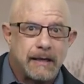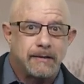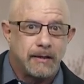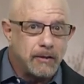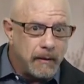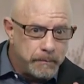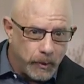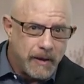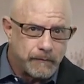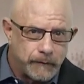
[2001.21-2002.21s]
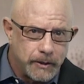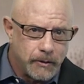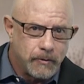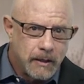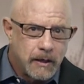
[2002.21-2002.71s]
Is this on point for
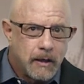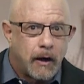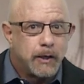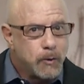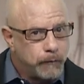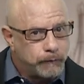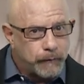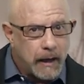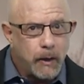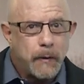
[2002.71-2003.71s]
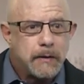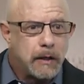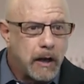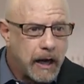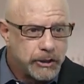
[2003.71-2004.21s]
you? Are you following the
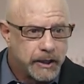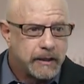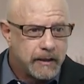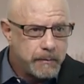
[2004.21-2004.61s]
logic?